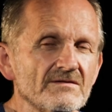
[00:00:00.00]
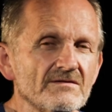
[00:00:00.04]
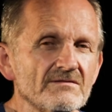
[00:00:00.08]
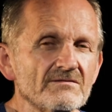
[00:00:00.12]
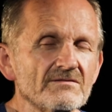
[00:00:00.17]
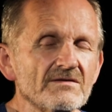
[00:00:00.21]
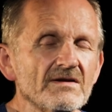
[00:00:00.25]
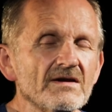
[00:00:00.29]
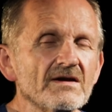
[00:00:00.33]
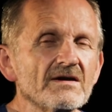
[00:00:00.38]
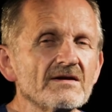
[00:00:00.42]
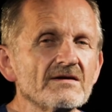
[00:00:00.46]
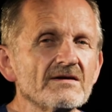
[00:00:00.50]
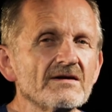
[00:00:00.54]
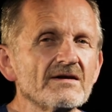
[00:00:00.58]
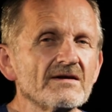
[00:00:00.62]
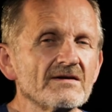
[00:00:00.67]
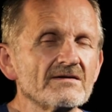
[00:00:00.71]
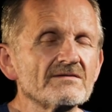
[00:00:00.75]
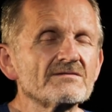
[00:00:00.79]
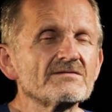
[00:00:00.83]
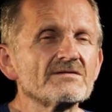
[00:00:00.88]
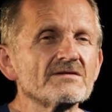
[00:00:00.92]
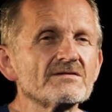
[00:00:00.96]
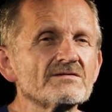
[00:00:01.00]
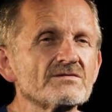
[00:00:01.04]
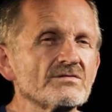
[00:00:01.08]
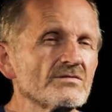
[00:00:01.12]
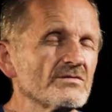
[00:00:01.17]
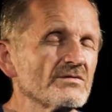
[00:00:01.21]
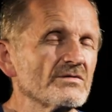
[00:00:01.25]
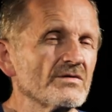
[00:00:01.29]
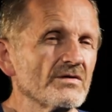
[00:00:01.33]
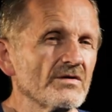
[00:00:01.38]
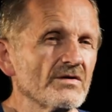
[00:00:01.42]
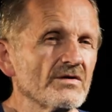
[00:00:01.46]
really interest to
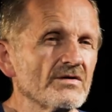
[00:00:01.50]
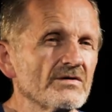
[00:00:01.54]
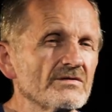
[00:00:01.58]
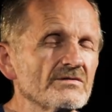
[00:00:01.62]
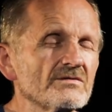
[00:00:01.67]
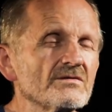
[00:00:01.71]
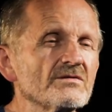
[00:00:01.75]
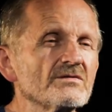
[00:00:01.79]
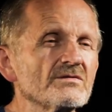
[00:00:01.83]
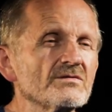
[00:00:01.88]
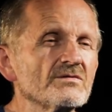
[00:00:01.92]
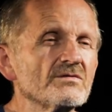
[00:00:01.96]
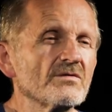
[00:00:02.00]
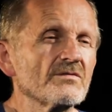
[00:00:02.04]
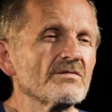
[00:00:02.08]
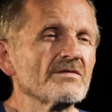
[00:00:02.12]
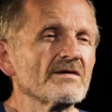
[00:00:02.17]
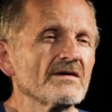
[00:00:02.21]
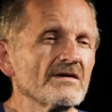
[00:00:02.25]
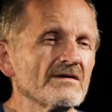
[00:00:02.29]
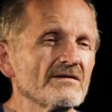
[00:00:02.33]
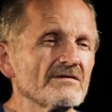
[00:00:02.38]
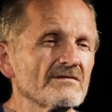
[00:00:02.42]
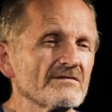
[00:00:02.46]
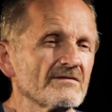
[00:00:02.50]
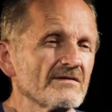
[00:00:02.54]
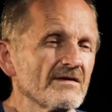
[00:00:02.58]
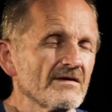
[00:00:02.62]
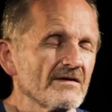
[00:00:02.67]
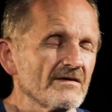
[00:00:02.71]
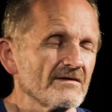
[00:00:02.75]
learn new things.